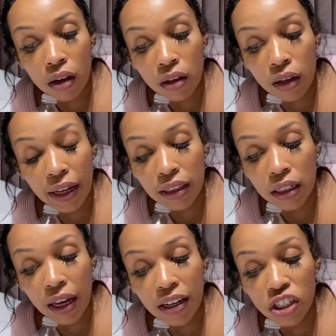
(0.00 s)
like the
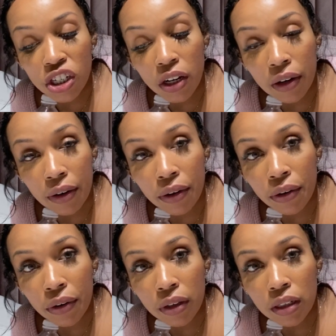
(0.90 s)
next year,
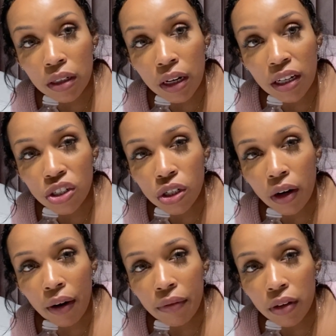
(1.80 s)
early the next
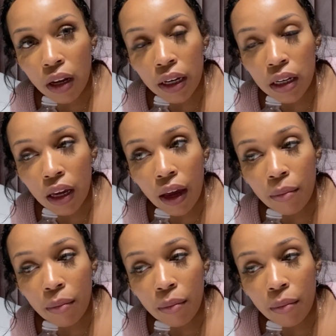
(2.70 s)
year. I feel like he came